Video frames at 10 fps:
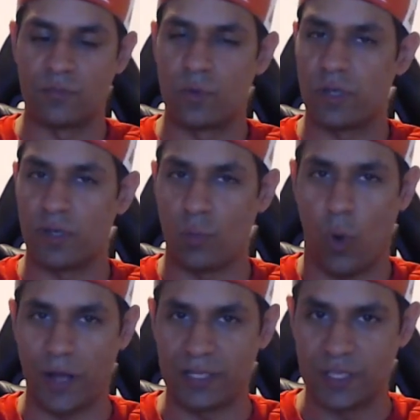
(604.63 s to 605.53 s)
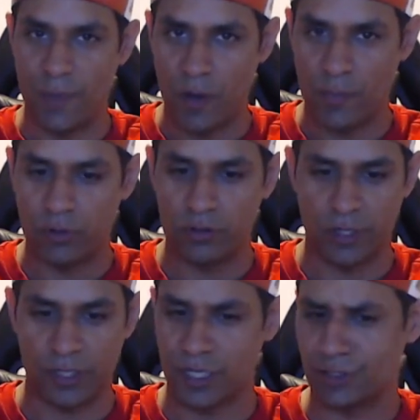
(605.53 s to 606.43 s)
it winds him up, I
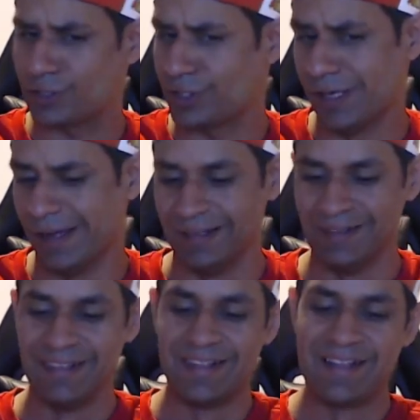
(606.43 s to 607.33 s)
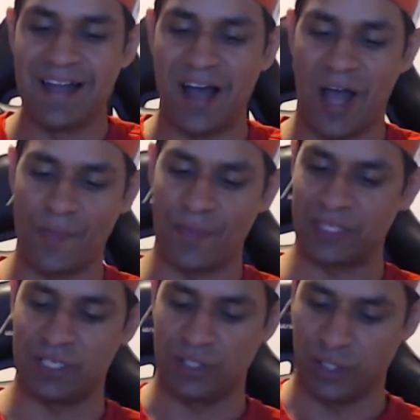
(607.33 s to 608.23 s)
guess. That's
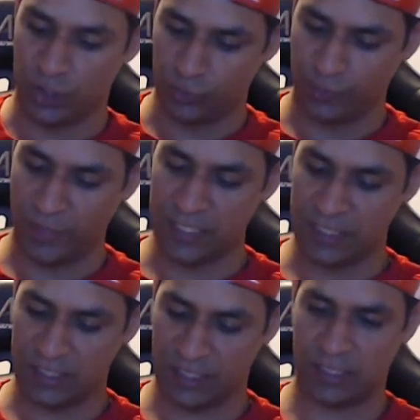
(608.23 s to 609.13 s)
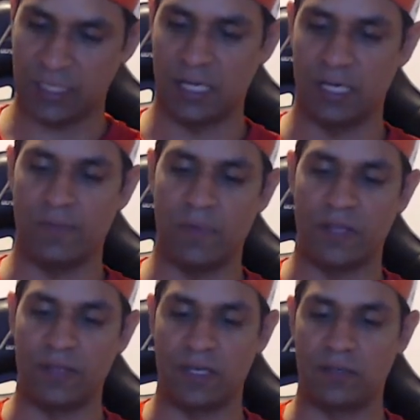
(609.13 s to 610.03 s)
an additional piece, and
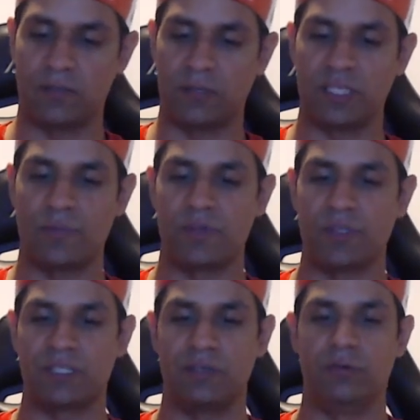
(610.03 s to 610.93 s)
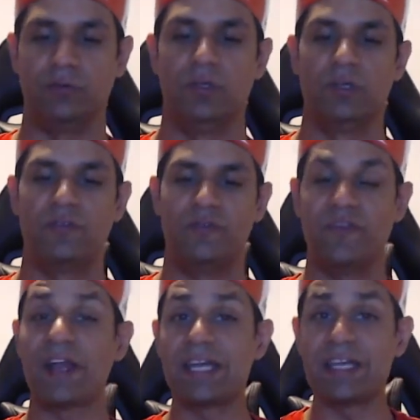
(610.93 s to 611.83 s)
then the same with his little
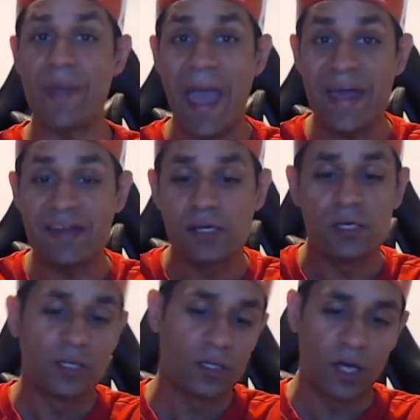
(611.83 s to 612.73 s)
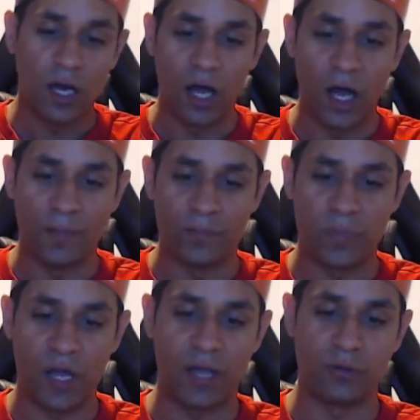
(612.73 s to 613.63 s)
flame head,
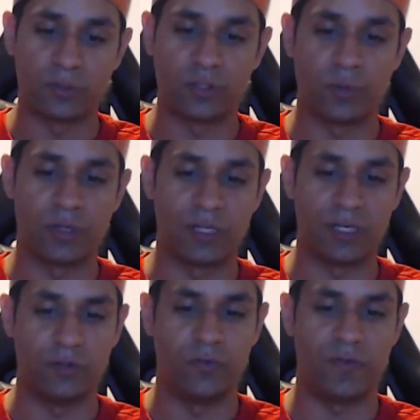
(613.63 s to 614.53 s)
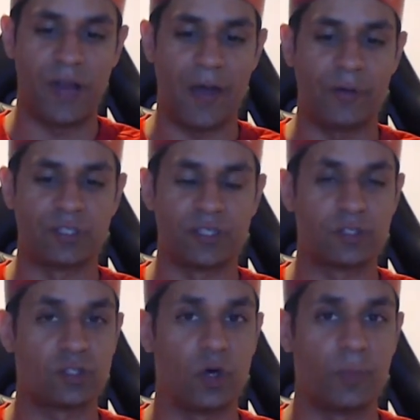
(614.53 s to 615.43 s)
and also one of the little flowers at the
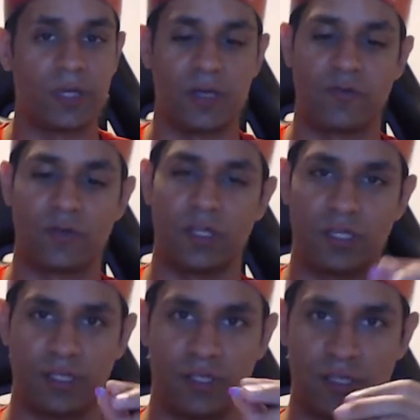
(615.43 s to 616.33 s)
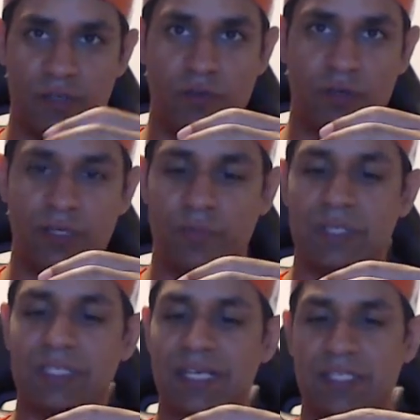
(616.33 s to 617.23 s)
top here. I've got a little
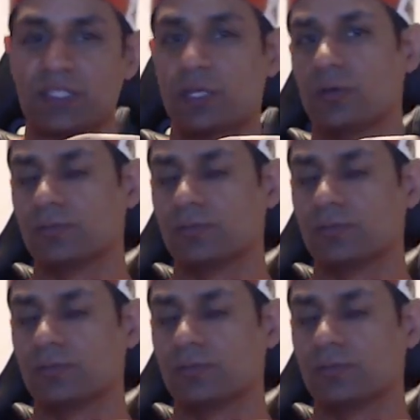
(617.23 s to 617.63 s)
piece here. So